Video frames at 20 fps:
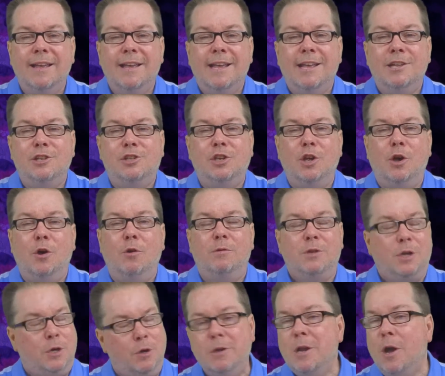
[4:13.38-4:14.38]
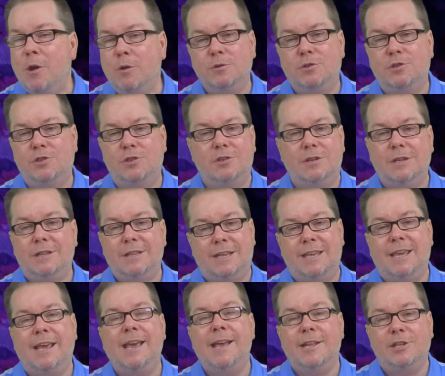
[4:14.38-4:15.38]
And so kudos to the
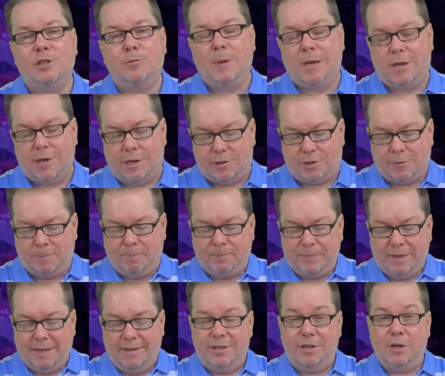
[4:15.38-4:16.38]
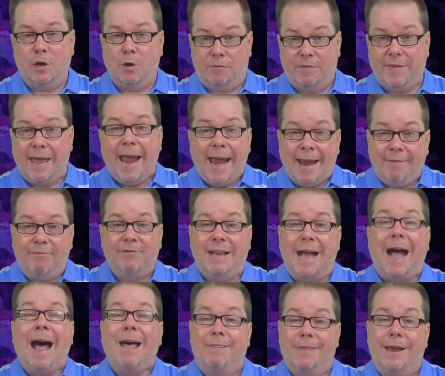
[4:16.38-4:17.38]
kids because, you know, they've
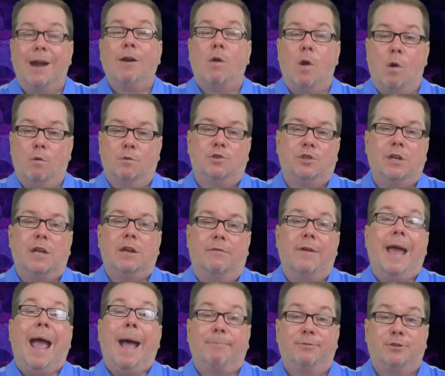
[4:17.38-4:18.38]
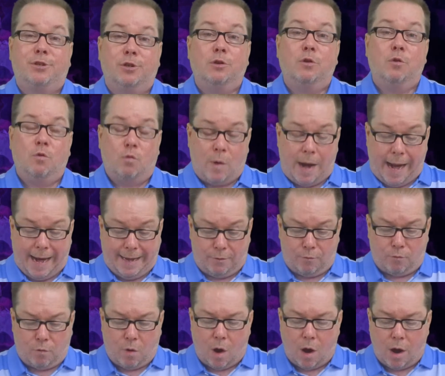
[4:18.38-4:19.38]
got their own set of absolute right
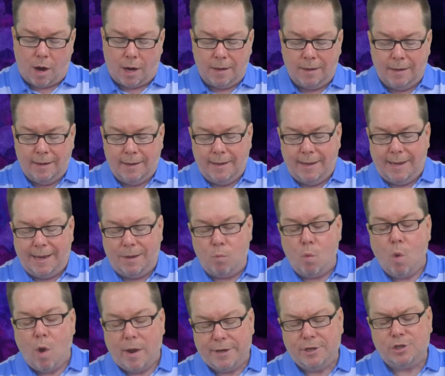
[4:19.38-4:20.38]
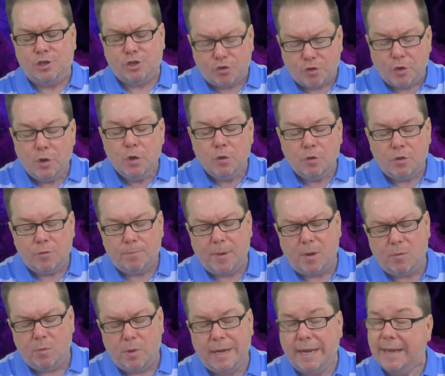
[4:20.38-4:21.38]
and wrong and what is truth.
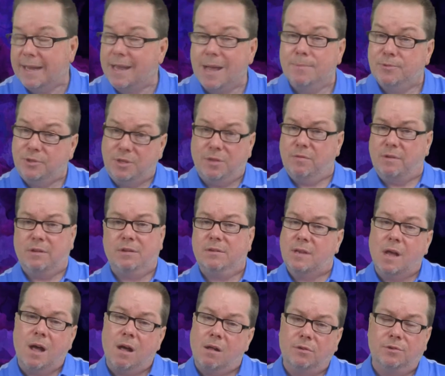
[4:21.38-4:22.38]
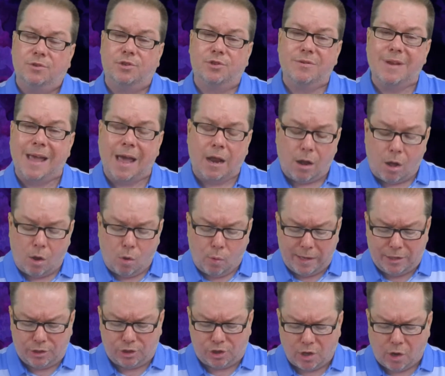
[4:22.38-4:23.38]
But when it comes to the adults, not
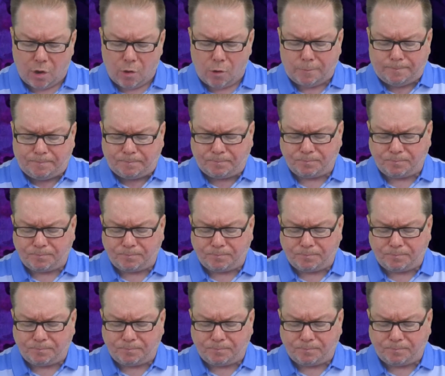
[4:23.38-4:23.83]
always so.